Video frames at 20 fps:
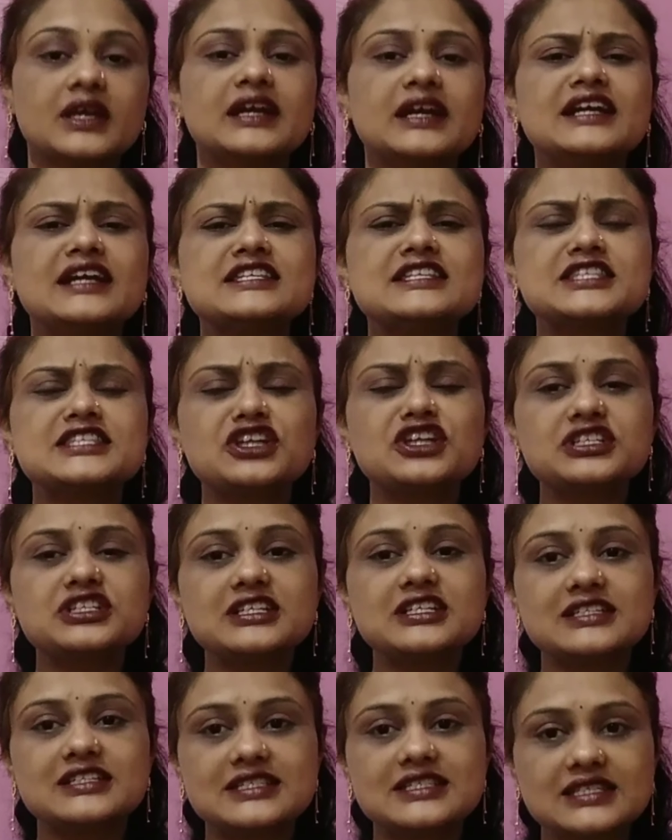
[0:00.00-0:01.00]
It's not
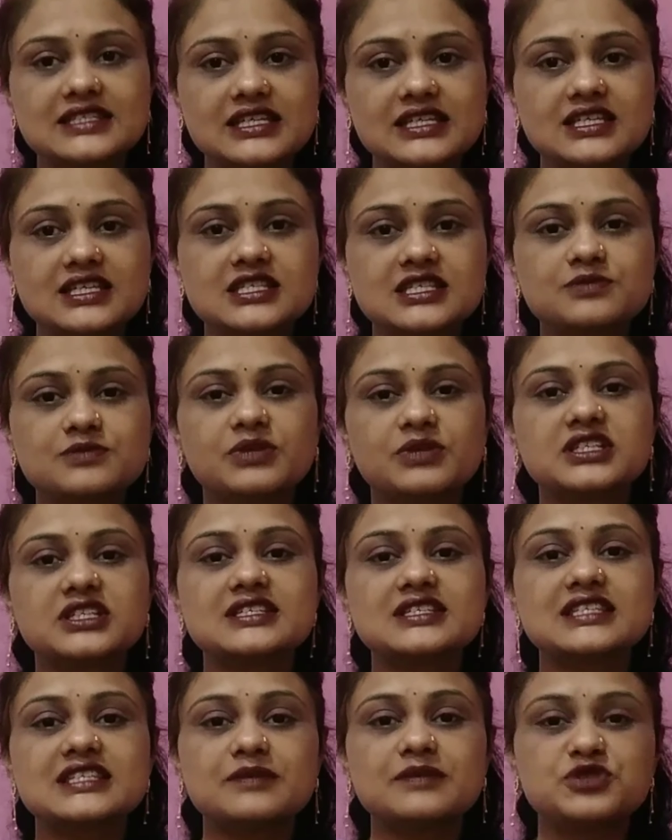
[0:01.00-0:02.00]
a disease but a
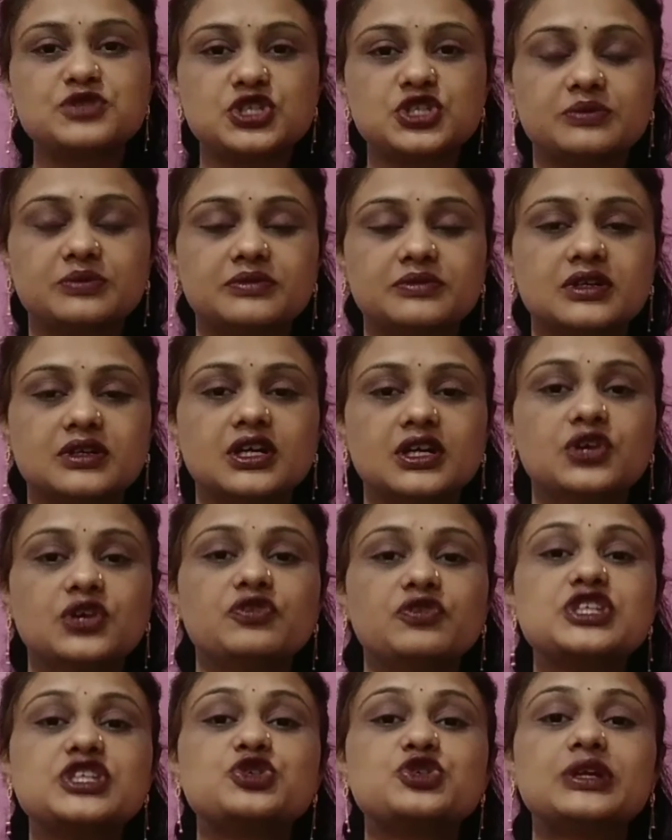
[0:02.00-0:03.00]
symptom
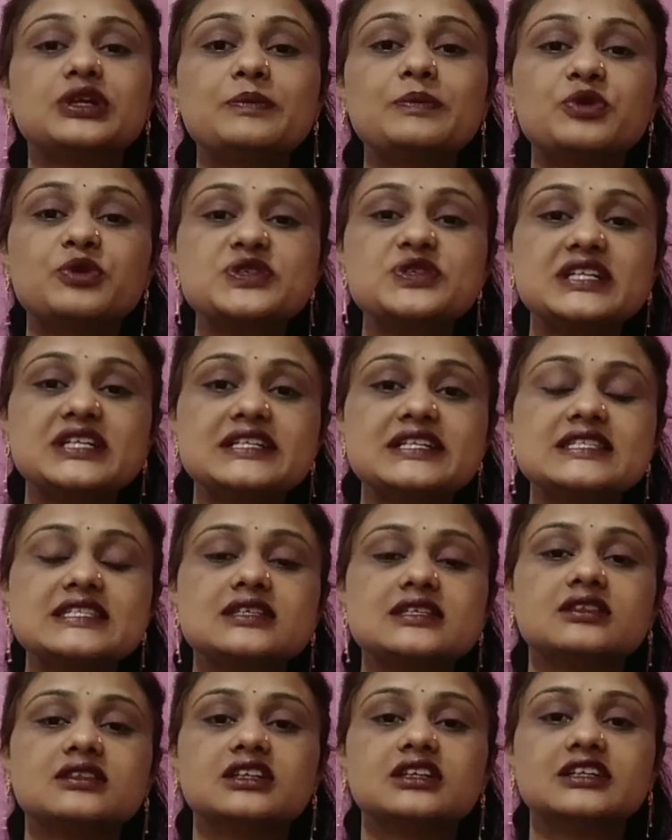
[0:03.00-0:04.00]
which represents
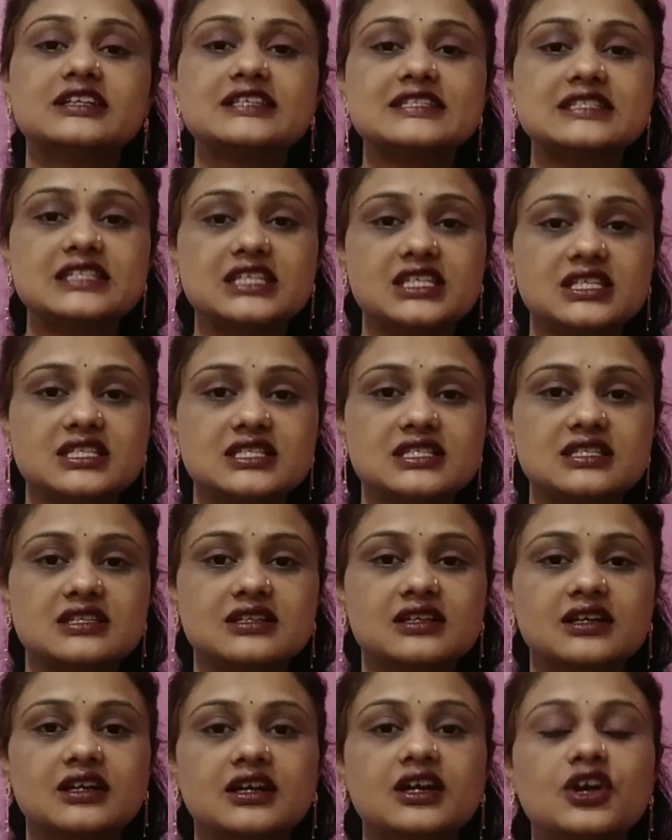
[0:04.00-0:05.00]
the disease.
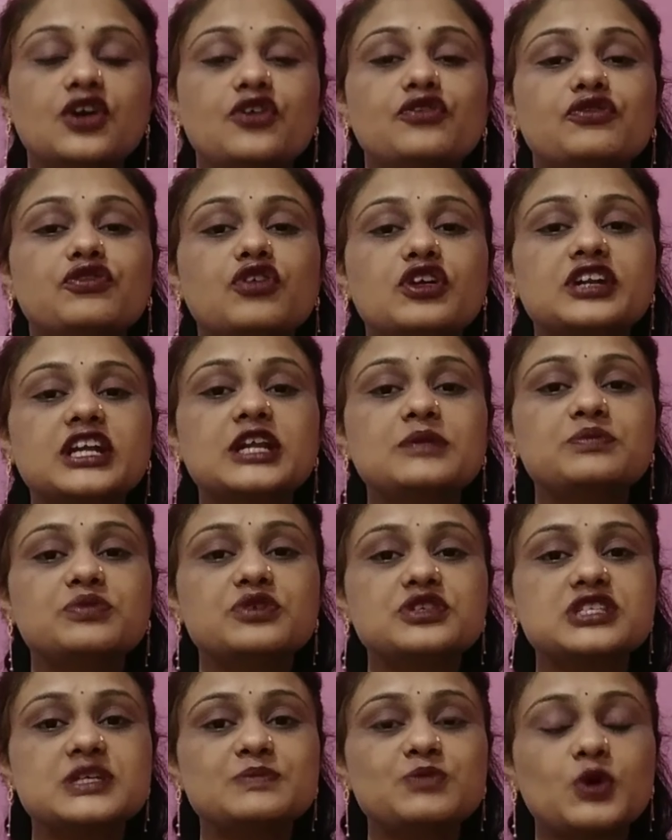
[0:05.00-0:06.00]

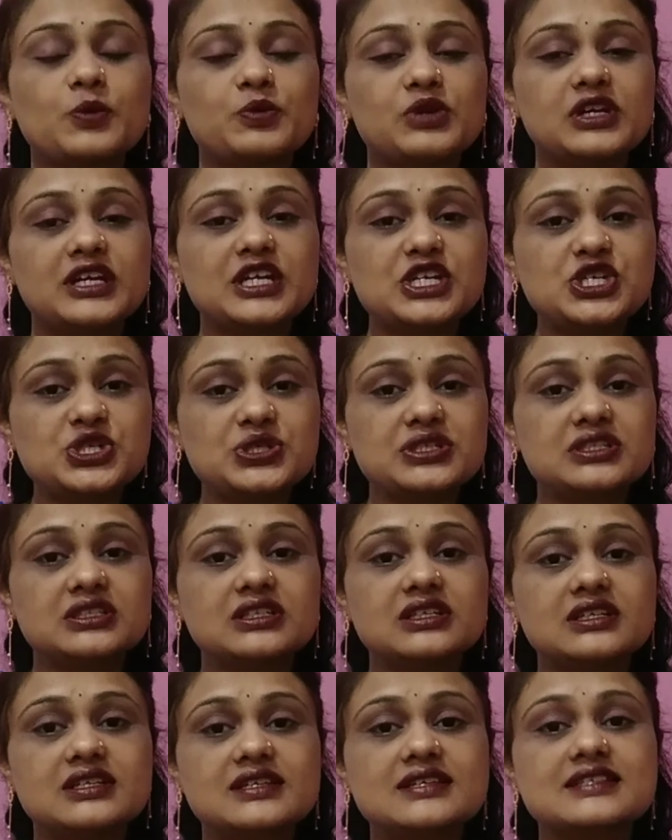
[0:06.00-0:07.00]
14% population
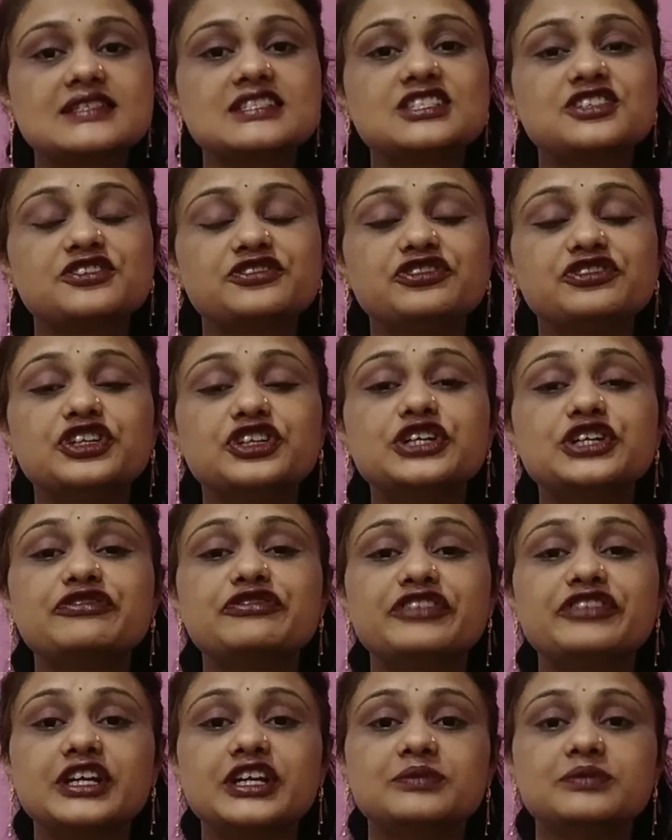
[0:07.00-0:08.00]
is suffered
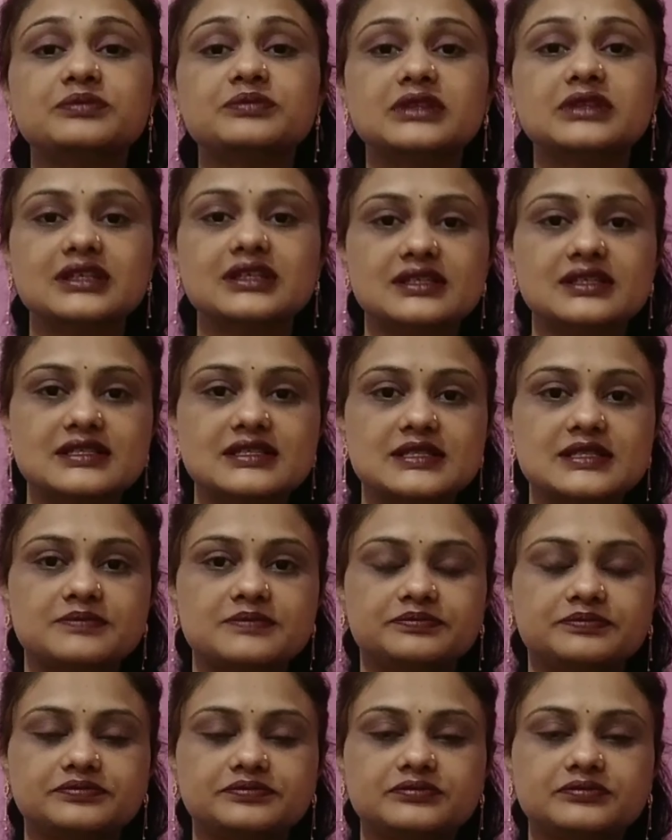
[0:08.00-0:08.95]
from this.